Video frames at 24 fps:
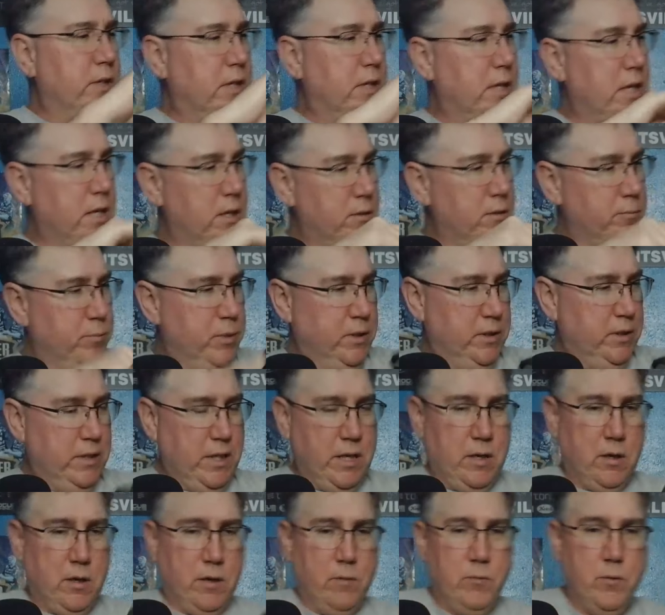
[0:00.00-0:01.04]
to get, but
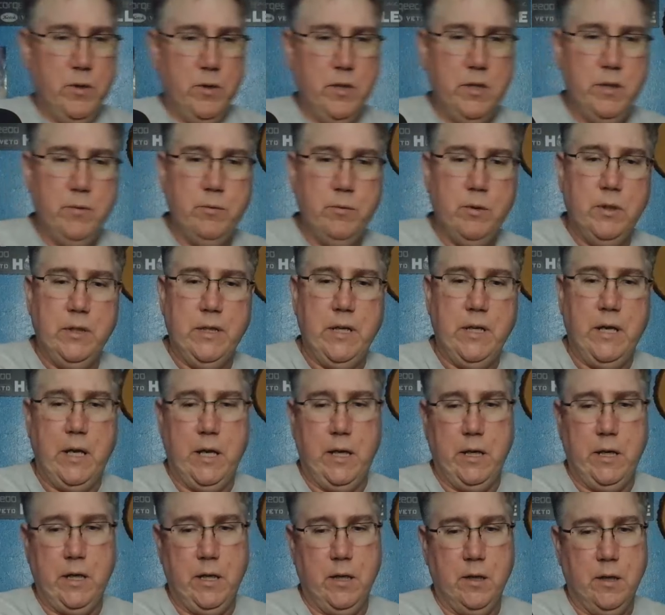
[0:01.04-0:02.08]
they are really, really
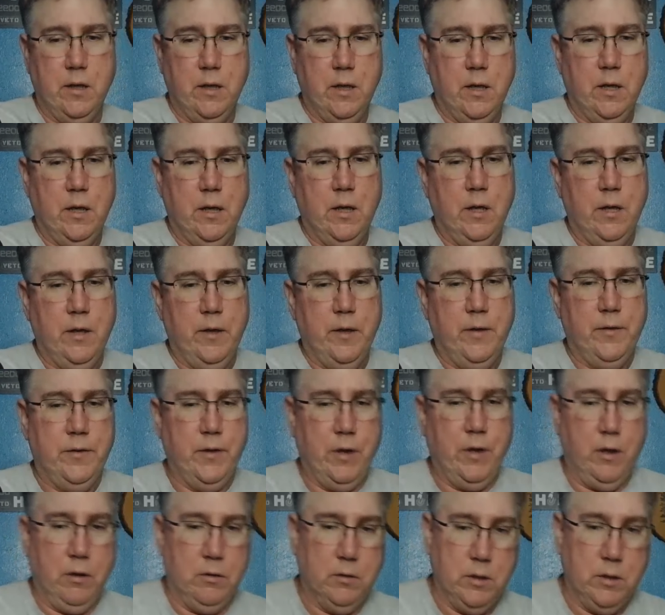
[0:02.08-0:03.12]
handy.
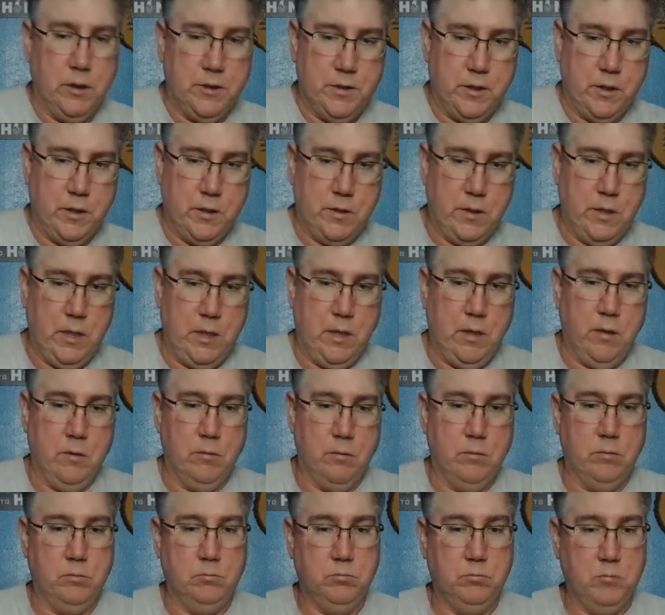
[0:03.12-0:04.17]
So as you can see,
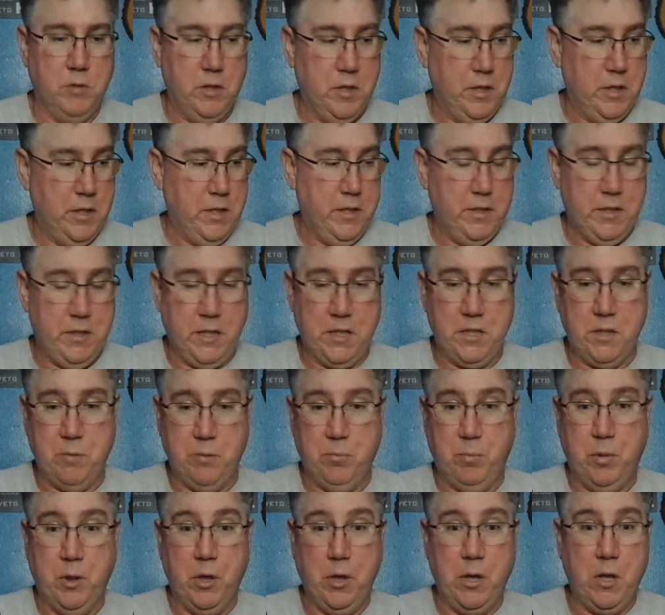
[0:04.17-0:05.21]
it's actually
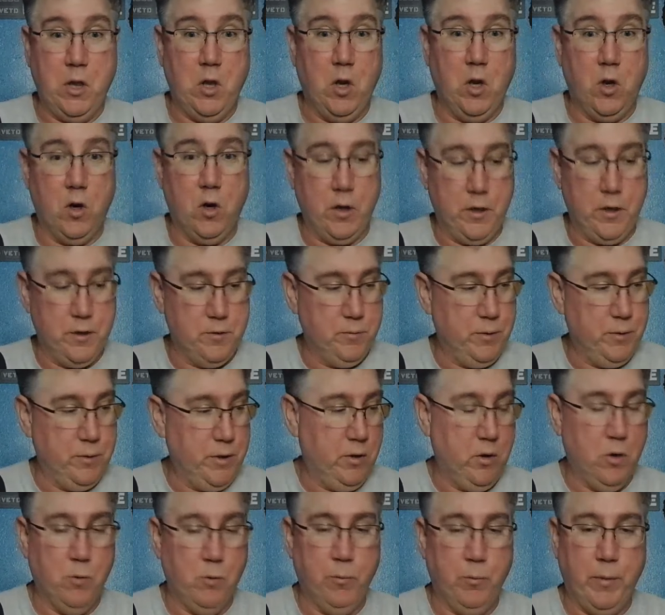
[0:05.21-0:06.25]
pretty large when
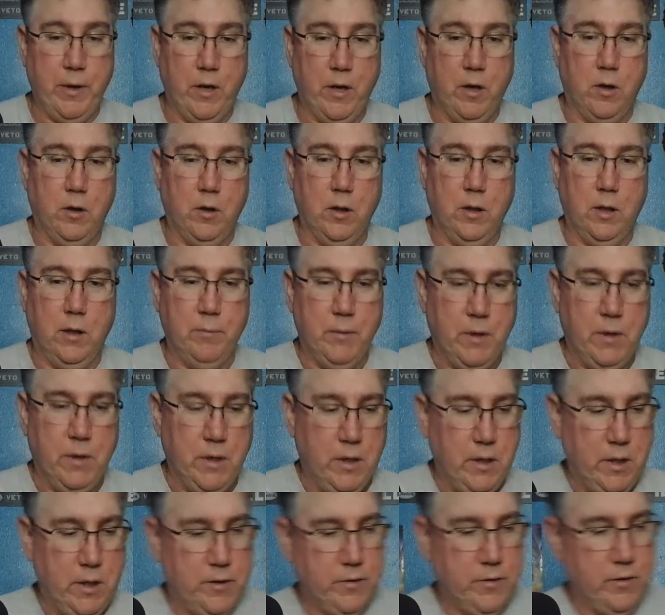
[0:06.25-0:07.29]
you open it all up.
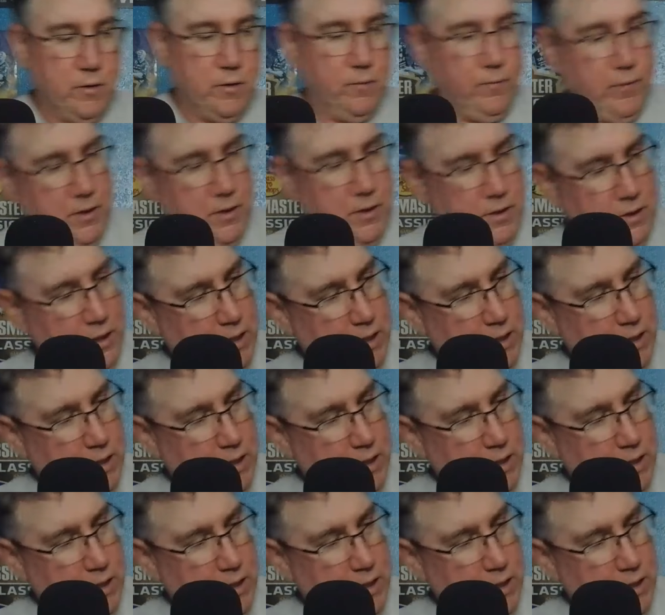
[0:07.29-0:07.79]
So first